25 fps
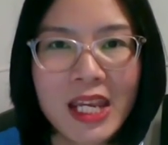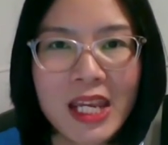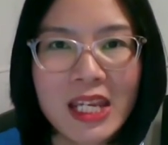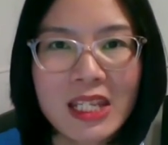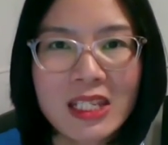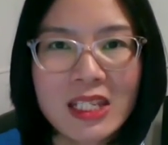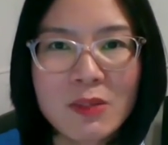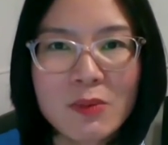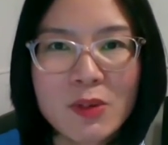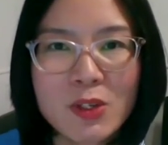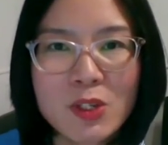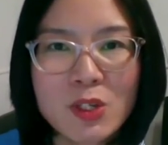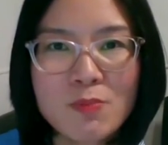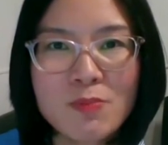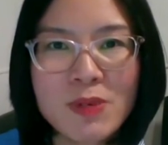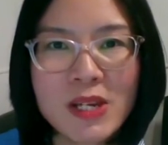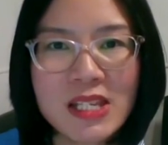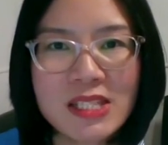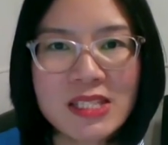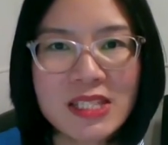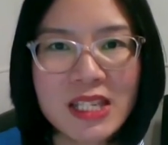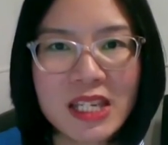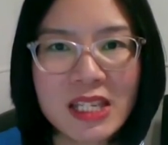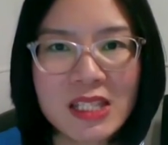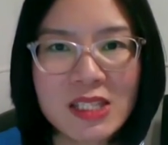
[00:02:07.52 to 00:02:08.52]

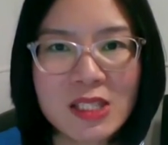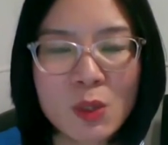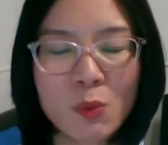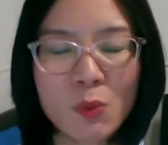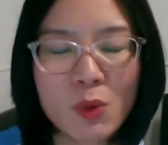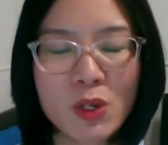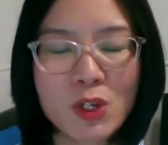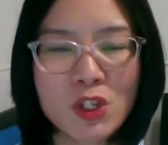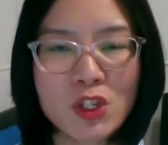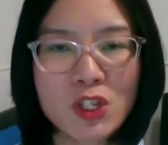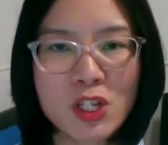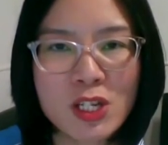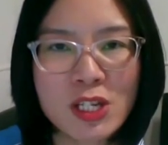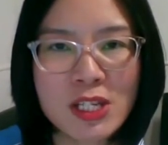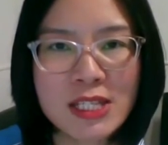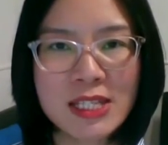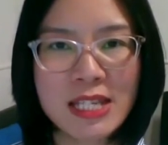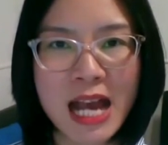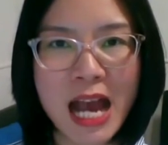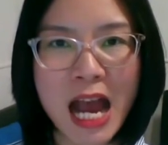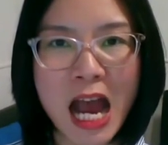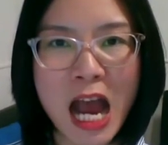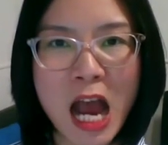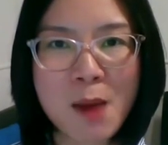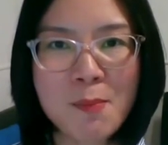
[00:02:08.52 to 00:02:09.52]
Individual-based interventions
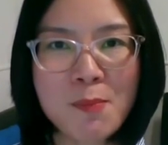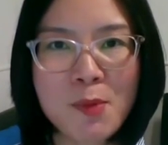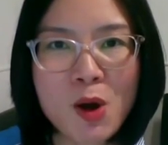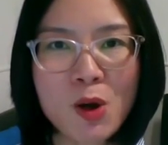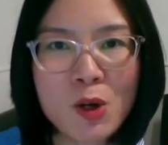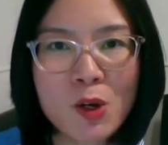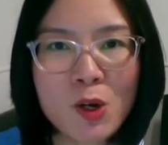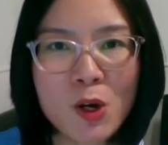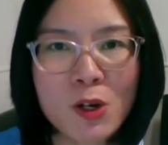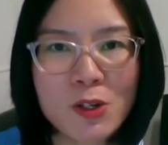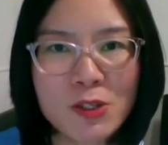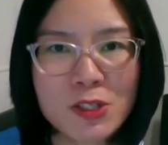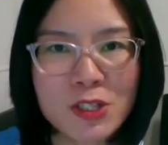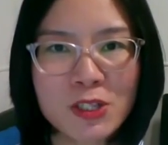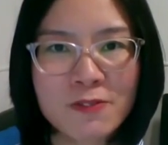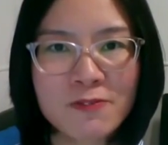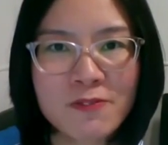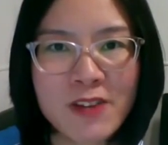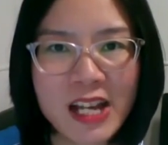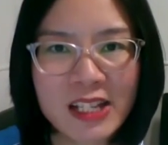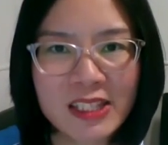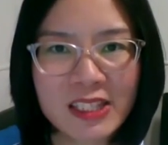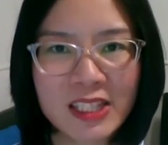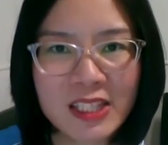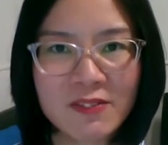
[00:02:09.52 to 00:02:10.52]
are more
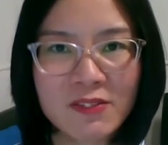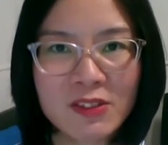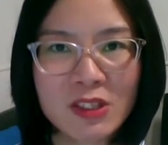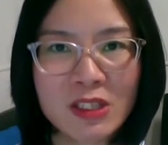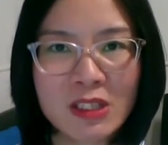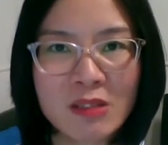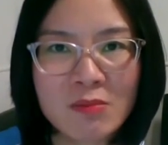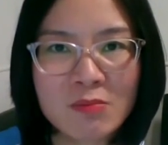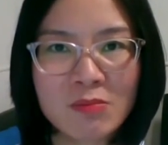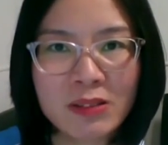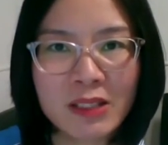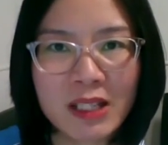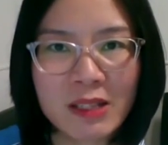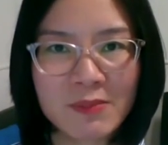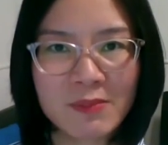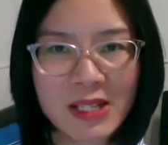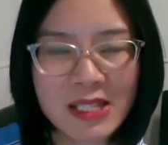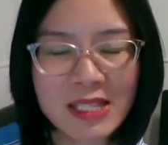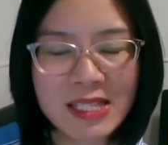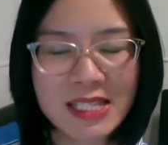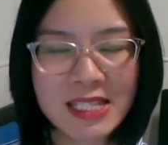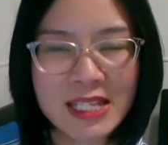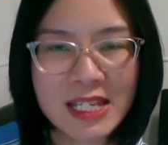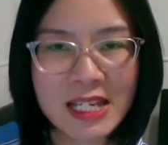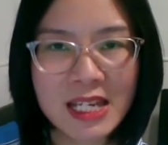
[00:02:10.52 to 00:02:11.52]
cost-effective to
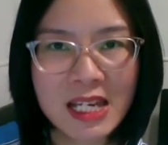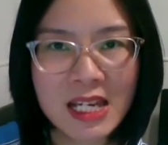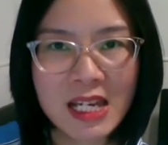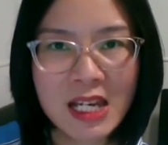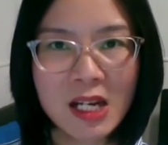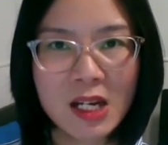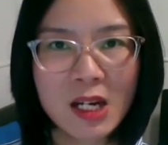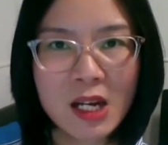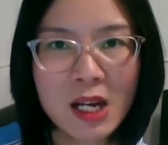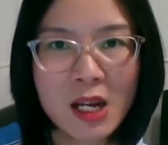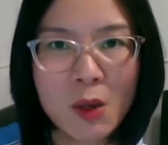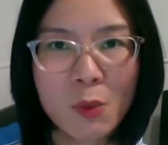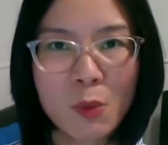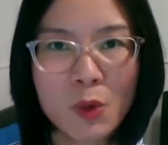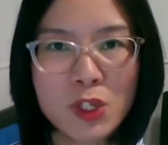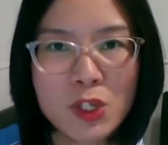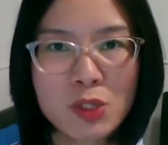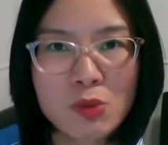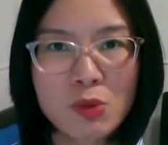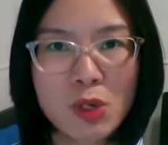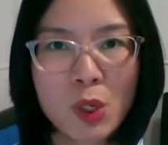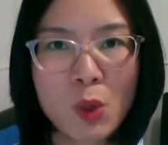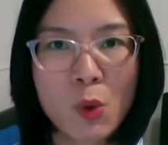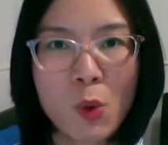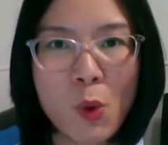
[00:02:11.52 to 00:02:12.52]
implement, which
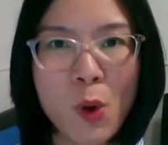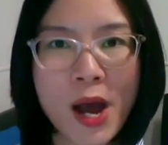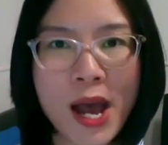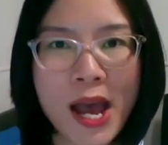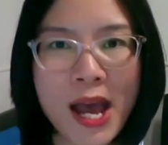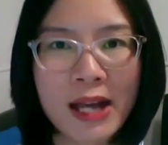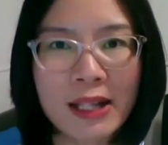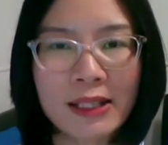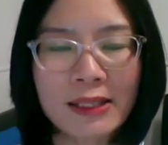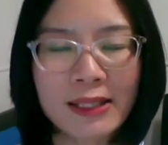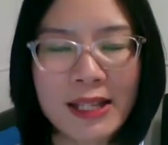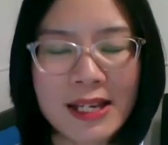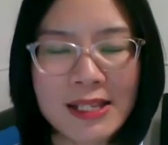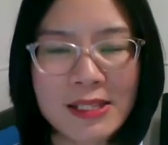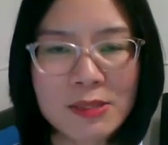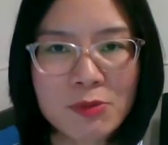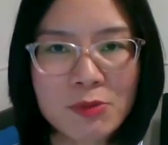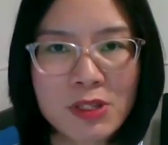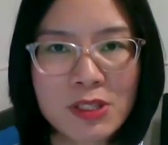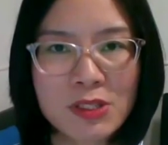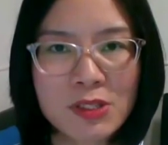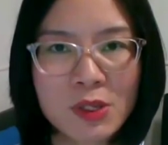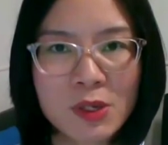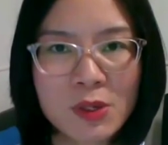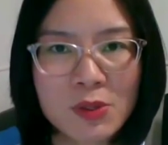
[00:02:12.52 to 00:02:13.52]
require less
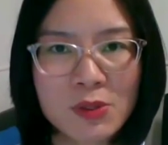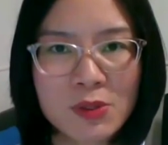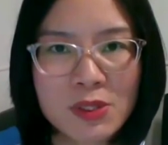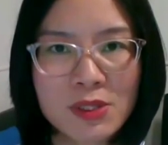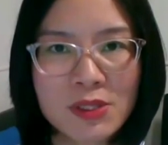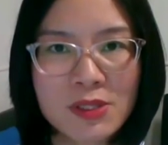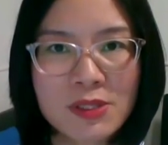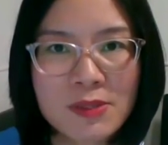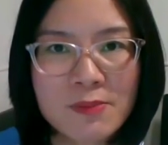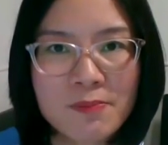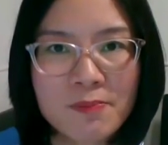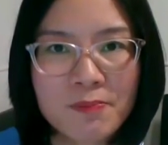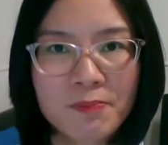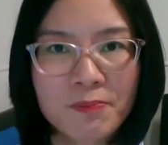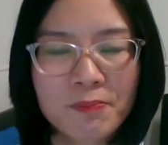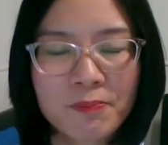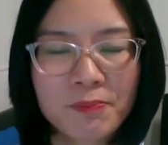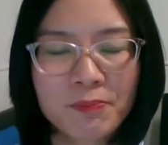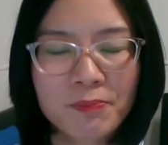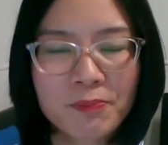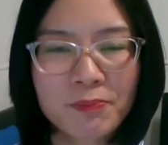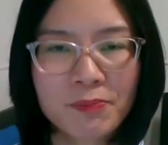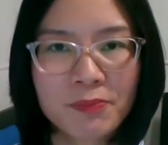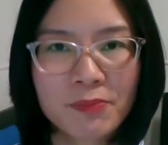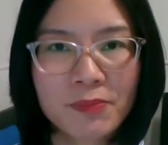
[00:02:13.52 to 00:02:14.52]
resources.
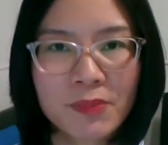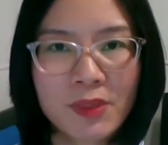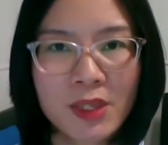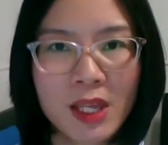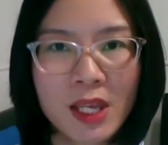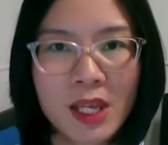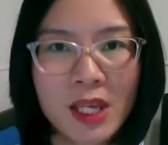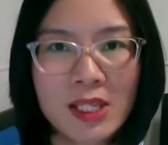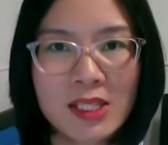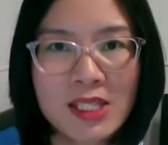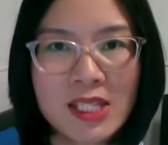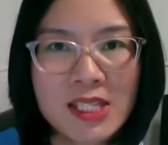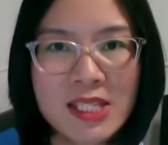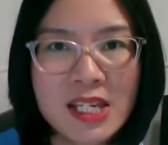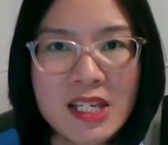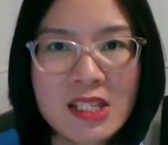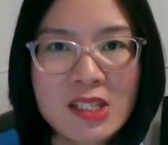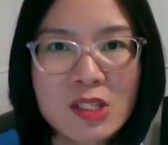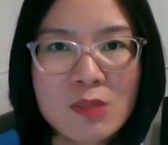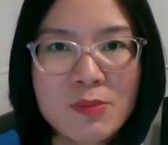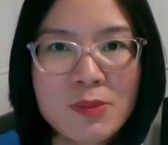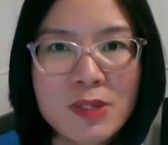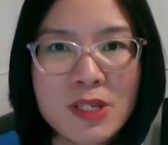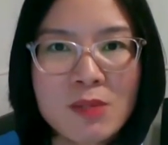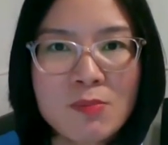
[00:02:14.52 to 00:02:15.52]
They tend
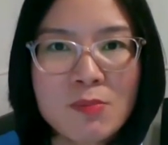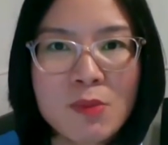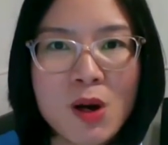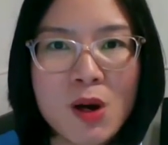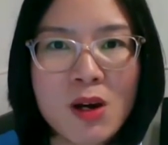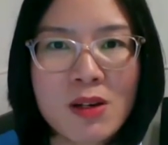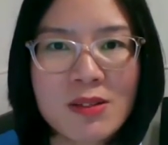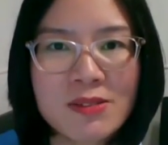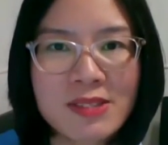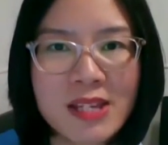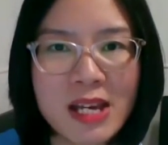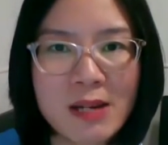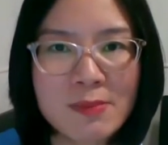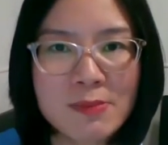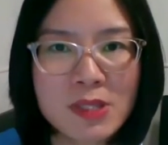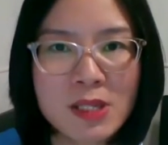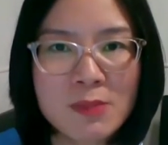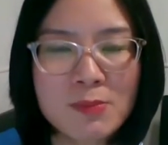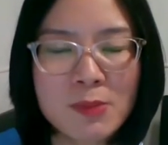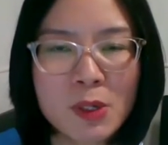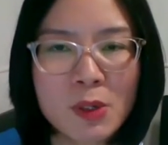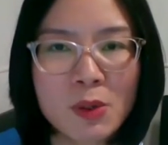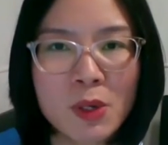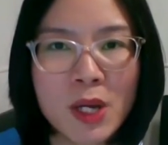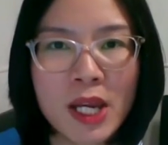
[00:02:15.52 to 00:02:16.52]
to be more
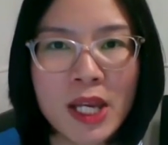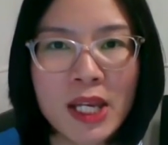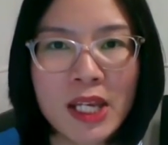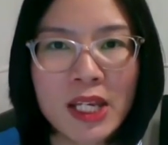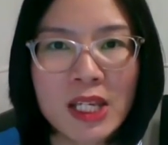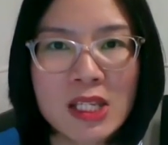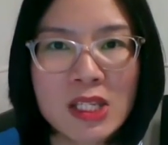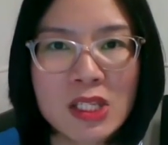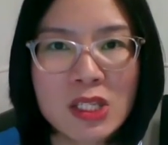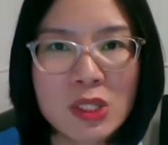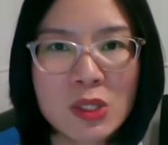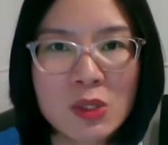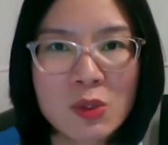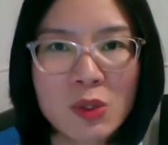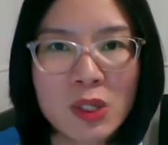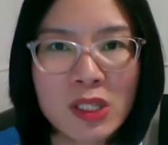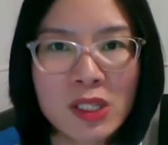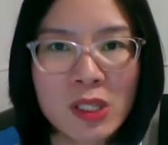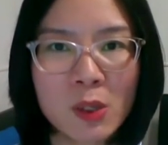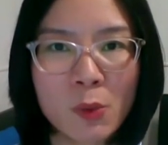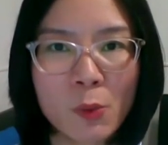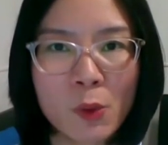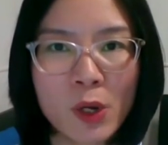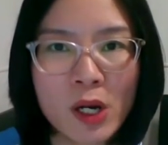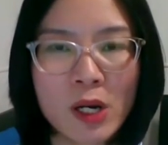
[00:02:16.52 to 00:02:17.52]
adaptable into an
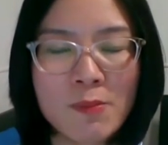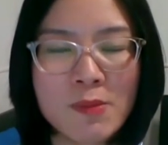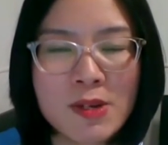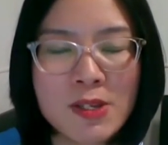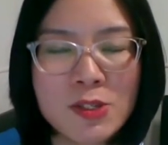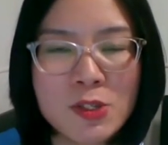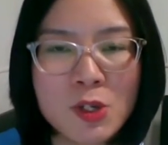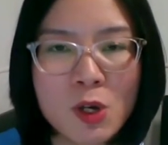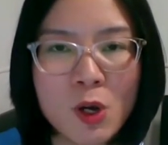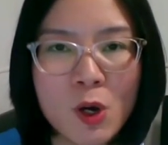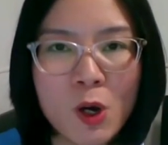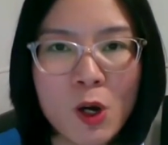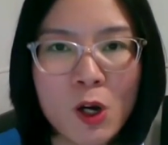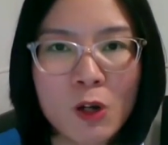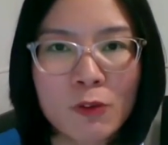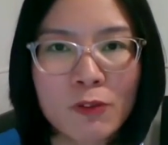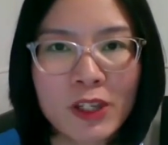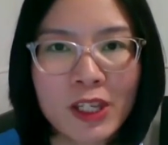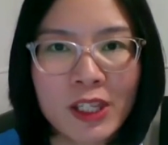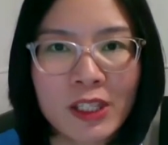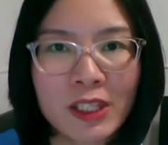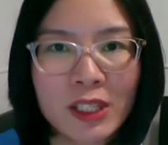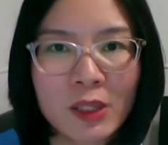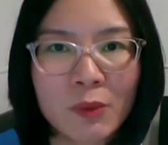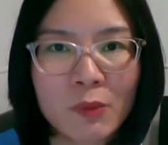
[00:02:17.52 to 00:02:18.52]
environment of
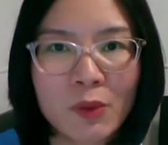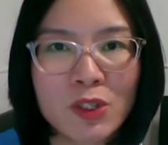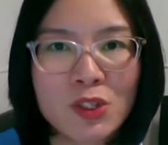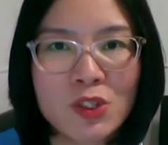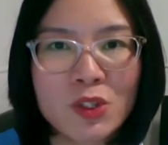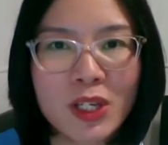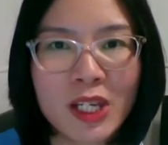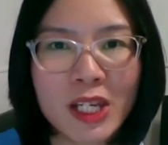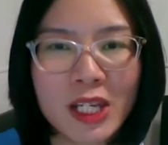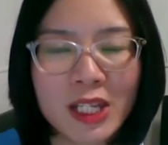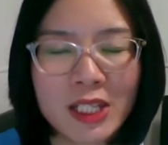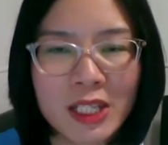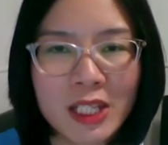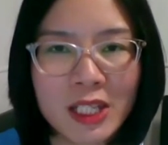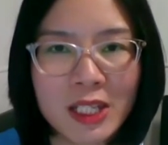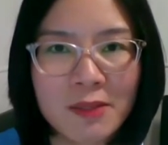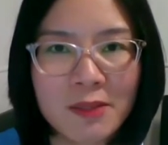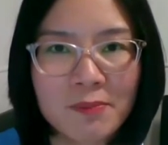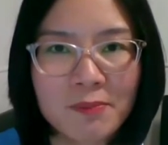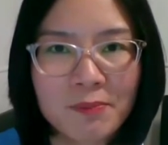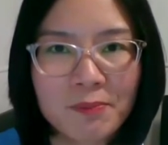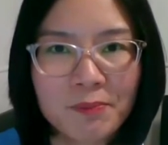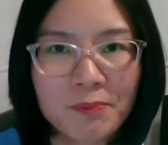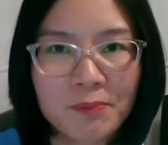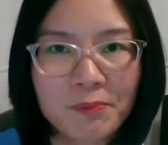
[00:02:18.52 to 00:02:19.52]
individual ED.